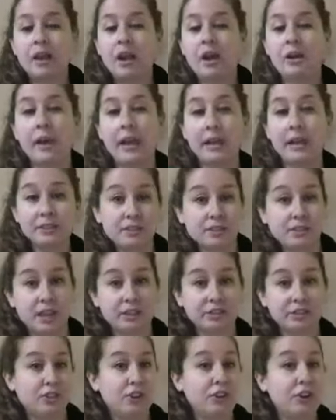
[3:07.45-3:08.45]
Okay, so
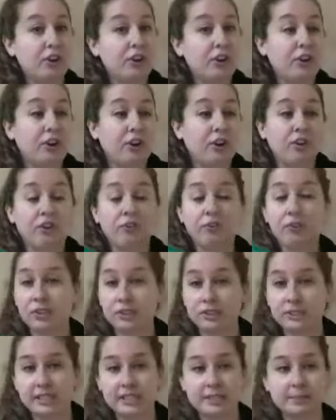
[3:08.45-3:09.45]
that's your
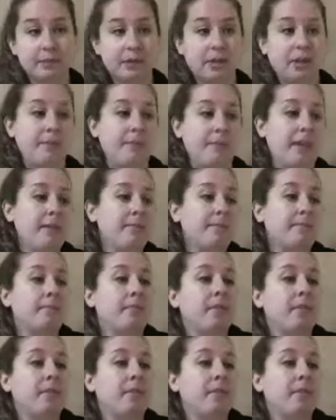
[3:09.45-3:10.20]
first experiment.